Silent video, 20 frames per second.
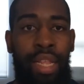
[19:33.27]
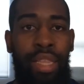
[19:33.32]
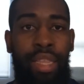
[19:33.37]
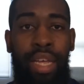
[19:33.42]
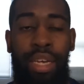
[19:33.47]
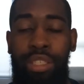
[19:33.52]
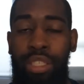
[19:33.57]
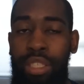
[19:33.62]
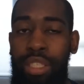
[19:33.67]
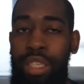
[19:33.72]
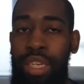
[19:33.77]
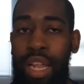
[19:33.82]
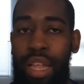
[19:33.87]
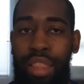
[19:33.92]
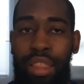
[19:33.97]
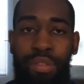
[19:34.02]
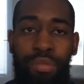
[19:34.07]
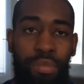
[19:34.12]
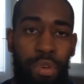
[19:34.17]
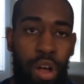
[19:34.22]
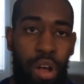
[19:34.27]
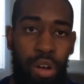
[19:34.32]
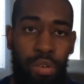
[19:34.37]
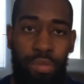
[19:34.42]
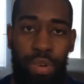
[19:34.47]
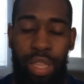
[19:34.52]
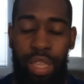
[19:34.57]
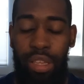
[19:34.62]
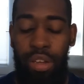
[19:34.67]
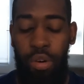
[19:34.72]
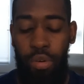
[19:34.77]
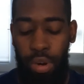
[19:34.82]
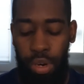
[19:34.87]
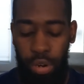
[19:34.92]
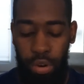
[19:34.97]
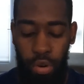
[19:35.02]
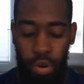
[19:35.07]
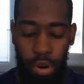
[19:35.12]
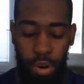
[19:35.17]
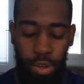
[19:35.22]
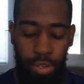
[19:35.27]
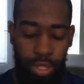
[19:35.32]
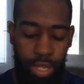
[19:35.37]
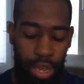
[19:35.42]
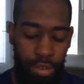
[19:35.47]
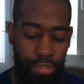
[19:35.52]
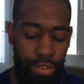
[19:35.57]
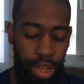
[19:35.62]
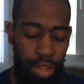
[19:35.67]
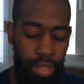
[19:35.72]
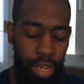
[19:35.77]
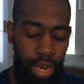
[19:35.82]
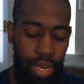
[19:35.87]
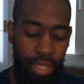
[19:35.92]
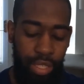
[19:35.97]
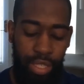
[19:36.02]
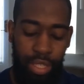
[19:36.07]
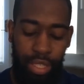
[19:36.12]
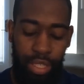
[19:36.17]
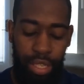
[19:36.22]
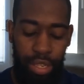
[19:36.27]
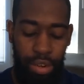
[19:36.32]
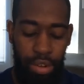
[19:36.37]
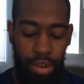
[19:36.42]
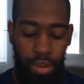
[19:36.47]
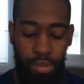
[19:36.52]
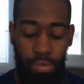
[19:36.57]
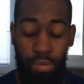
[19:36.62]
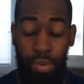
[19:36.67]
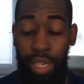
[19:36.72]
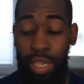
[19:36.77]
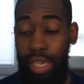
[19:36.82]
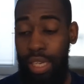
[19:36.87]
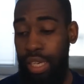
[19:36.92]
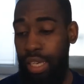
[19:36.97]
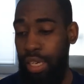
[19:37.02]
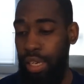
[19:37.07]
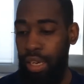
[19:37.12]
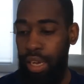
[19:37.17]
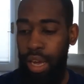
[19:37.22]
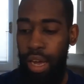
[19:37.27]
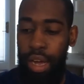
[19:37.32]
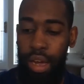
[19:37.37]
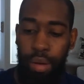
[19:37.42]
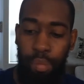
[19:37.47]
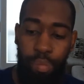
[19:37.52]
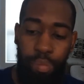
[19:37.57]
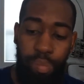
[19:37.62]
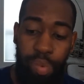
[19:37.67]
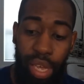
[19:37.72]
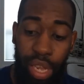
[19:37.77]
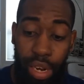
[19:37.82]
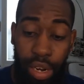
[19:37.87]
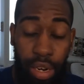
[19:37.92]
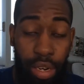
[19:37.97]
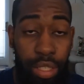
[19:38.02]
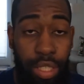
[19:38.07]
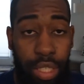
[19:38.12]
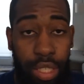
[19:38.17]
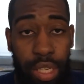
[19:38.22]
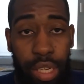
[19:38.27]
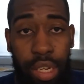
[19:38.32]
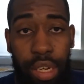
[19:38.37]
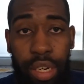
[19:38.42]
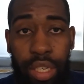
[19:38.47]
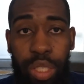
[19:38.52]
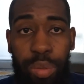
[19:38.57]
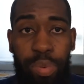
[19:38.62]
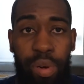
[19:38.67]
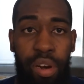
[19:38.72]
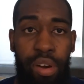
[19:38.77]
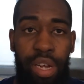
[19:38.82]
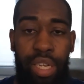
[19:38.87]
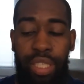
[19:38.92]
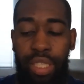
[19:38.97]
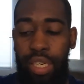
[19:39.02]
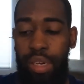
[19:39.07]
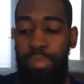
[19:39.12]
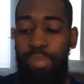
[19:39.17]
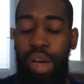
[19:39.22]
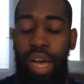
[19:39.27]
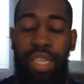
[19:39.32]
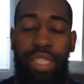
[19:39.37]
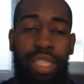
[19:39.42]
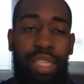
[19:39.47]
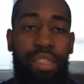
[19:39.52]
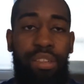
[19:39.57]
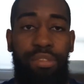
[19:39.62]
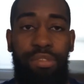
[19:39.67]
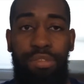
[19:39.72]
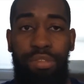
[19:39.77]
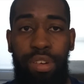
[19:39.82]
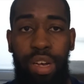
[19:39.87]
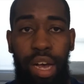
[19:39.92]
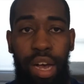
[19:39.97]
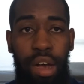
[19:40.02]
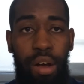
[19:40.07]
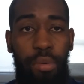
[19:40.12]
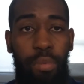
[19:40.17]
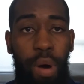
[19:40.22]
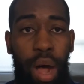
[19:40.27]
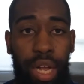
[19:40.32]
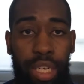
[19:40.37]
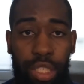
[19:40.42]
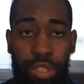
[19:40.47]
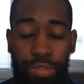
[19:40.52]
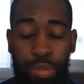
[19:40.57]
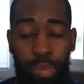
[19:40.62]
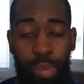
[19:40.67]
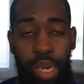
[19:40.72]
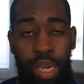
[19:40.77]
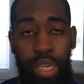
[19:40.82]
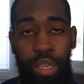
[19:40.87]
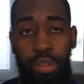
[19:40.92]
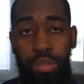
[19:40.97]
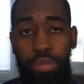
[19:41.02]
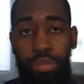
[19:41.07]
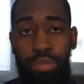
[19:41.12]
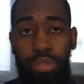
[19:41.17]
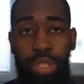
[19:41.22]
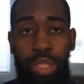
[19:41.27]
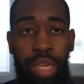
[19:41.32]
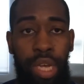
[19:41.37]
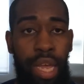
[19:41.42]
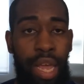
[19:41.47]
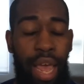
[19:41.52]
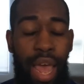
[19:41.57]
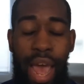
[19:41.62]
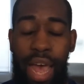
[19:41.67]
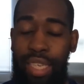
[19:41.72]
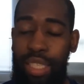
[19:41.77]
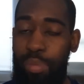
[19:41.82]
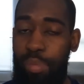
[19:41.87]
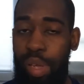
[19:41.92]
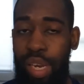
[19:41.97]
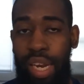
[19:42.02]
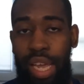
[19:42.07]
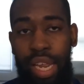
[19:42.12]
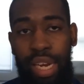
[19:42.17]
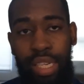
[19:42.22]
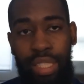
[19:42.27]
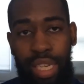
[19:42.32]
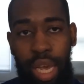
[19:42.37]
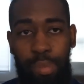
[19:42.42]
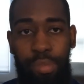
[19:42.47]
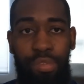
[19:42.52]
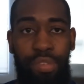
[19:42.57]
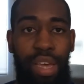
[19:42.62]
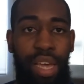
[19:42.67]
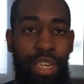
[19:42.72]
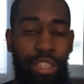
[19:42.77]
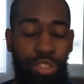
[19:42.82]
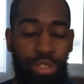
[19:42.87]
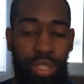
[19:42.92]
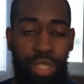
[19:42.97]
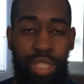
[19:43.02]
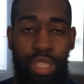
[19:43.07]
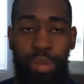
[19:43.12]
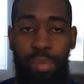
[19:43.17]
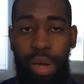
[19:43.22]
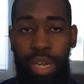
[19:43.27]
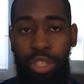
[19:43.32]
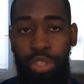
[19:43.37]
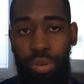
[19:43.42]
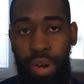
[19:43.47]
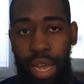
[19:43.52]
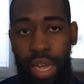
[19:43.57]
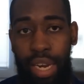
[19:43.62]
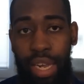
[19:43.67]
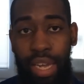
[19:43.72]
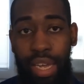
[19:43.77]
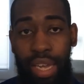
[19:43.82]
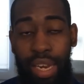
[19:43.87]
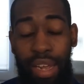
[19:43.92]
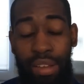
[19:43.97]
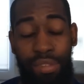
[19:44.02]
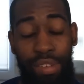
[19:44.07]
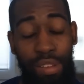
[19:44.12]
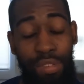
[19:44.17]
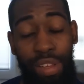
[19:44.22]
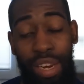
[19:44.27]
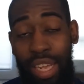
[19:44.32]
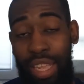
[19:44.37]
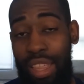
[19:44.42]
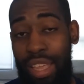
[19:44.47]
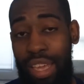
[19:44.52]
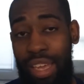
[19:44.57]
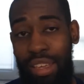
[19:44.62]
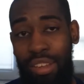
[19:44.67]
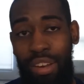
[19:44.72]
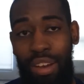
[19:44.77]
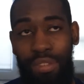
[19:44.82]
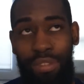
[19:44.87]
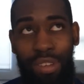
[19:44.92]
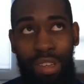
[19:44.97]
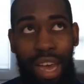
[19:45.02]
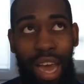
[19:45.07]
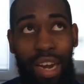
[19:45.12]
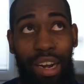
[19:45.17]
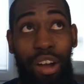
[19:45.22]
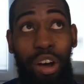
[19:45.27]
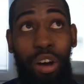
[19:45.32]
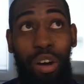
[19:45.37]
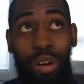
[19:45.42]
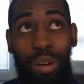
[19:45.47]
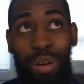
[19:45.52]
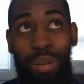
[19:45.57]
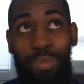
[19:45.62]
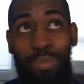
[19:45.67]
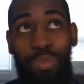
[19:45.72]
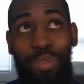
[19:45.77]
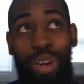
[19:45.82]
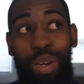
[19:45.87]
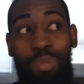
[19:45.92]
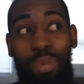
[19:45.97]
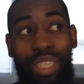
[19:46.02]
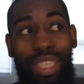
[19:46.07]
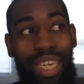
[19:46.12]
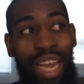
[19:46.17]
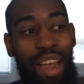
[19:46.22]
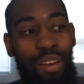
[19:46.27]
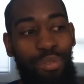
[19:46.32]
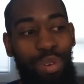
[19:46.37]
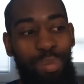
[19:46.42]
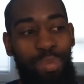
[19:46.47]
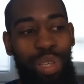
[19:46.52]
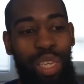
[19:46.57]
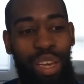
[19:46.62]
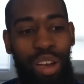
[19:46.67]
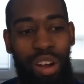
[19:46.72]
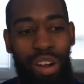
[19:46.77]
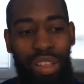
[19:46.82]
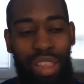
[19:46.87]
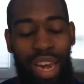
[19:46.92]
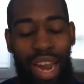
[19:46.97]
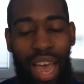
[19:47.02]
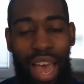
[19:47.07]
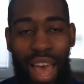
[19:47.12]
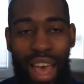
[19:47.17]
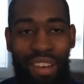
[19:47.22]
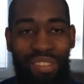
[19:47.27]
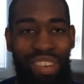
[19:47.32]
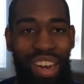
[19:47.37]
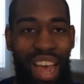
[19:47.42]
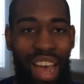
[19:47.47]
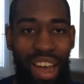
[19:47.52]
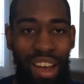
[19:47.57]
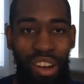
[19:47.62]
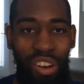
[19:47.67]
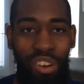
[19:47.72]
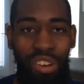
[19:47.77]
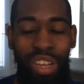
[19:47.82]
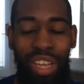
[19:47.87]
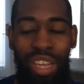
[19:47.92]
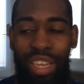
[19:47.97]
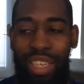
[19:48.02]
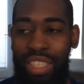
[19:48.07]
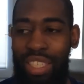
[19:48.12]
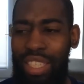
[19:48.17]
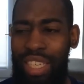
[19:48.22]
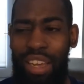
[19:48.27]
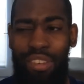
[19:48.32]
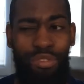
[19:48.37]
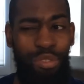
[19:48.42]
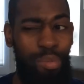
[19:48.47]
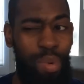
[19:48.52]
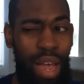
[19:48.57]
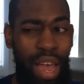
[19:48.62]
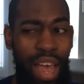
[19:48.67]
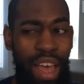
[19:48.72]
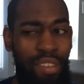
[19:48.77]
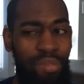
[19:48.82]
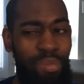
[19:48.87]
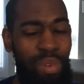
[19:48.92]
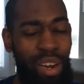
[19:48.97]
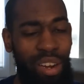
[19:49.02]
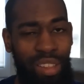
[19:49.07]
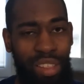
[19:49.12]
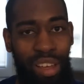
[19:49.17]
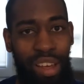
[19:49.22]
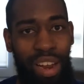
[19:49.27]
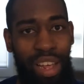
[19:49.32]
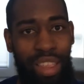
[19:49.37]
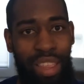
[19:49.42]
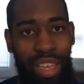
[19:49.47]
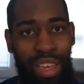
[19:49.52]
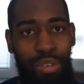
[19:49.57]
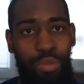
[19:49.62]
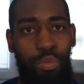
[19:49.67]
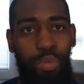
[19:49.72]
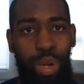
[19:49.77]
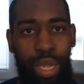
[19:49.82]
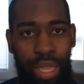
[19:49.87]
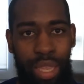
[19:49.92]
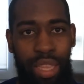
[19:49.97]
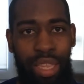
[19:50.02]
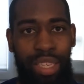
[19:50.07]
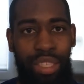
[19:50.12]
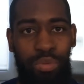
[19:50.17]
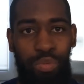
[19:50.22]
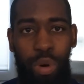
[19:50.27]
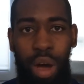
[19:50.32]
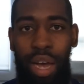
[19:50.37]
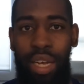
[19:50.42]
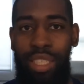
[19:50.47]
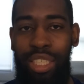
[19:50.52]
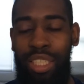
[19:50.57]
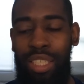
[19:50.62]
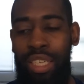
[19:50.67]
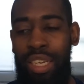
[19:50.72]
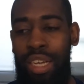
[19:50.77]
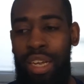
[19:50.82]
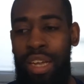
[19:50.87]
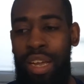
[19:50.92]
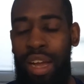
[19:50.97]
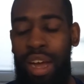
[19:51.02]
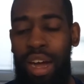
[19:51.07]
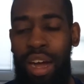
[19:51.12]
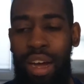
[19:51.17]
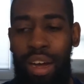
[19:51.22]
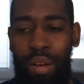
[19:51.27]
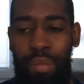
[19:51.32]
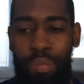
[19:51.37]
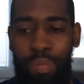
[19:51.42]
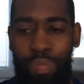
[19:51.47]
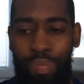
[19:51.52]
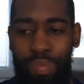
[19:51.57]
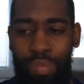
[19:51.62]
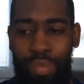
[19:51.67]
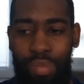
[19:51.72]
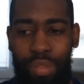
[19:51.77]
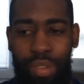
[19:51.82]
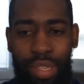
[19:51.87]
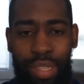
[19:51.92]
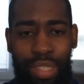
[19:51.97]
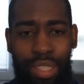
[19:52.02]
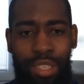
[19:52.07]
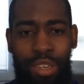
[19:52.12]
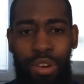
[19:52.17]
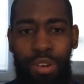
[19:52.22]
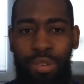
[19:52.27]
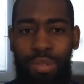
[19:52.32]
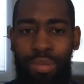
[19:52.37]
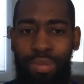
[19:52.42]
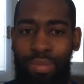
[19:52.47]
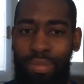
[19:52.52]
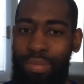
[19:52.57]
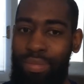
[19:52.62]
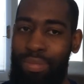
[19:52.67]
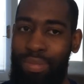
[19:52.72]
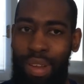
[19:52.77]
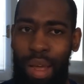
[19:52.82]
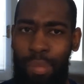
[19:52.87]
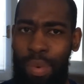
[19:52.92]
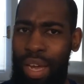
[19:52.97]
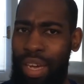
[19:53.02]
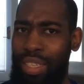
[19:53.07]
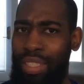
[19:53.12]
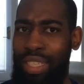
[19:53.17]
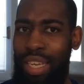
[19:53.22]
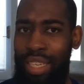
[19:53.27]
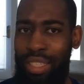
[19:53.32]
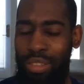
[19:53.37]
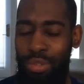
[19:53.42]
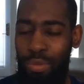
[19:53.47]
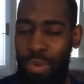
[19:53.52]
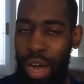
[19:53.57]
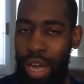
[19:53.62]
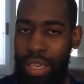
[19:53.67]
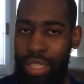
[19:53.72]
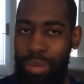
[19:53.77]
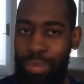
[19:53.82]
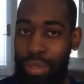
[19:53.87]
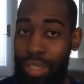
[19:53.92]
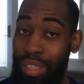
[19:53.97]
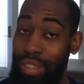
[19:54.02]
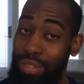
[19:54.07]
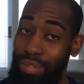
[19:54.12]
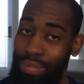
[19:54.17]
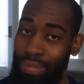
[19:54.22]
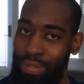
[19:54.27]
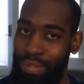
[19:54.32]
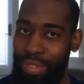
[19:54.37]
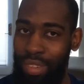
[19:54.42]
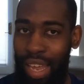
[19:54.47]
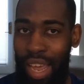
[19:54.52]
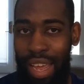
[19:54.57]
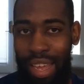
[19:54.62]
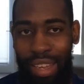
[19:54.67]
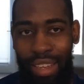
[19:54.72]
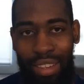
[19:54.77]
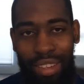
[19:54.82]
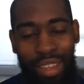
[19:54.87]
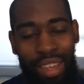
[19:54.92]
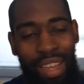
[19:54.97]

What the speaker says: there's nothing wrong with going to Coros. I found that it's, you know, really been just a good experience and a positive watch for me to use. Hasn't been any type of hindrance to my training. And if anything, you know, I've got pretty much every PR that I have now, save for my half marathon, I think, with this watch. So I'm not gonna say it's the watch, but hey.